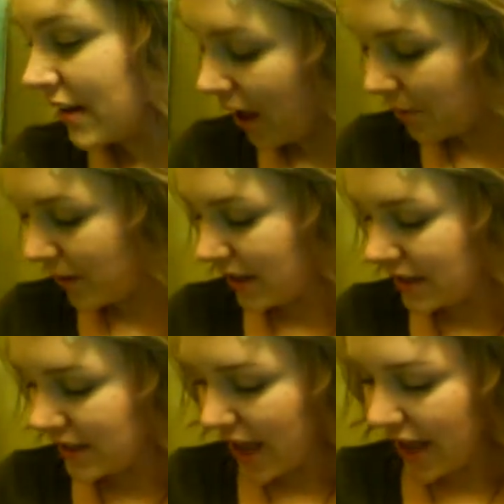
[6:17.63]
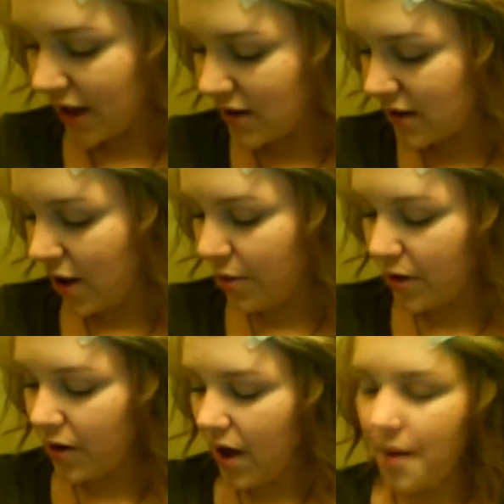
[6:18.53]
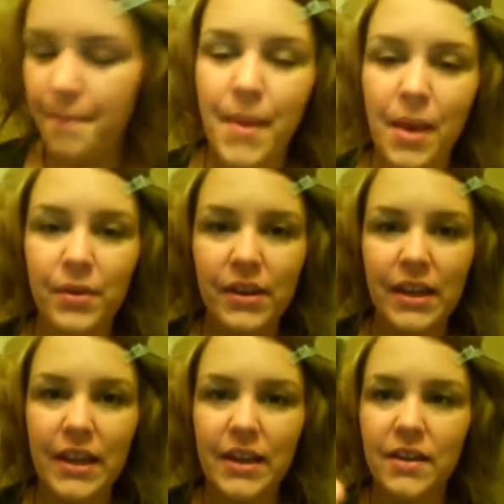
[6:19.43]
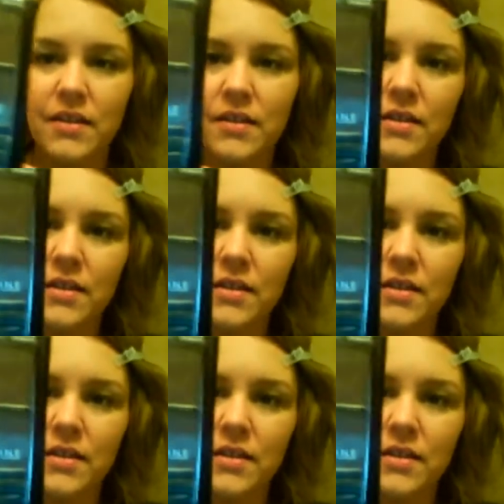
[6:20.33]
Now I'm going to take another Maybelline